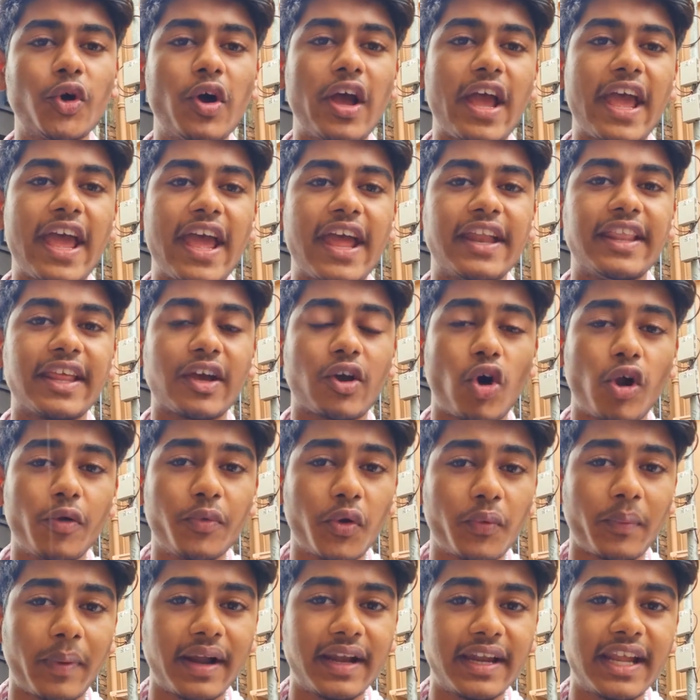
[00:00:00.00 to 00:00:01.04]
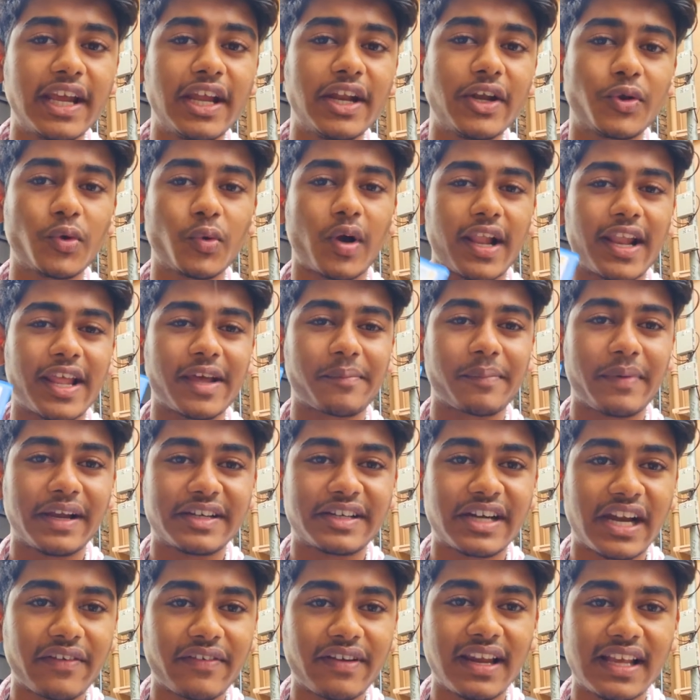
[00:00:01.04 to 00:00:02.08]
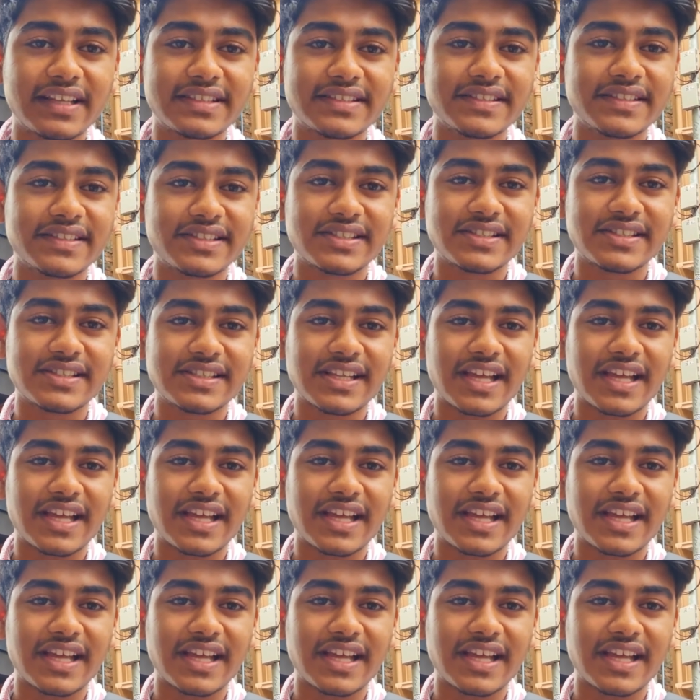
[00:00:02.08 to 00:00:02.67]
and they called me on Monday to collect my driving license.